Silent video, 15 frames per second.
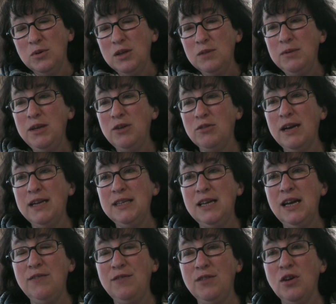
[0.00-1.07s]
wouldn't it be great
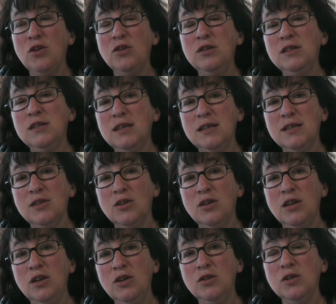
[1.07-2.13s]
to have those things
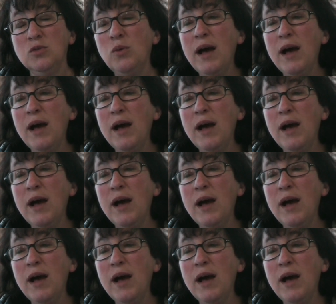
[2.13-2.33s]
on the news?